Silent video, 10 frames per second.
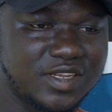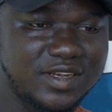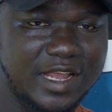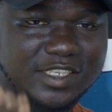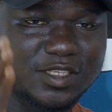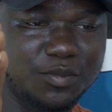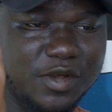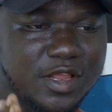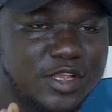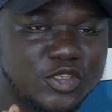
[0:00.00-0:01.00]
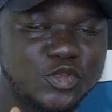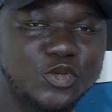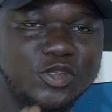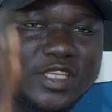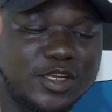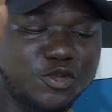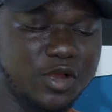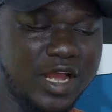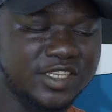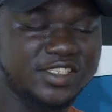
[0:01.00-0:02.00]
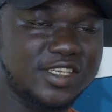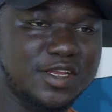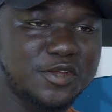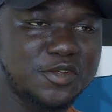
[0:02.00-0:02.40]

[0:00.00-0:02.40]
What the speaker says: That's the place you will get your answer.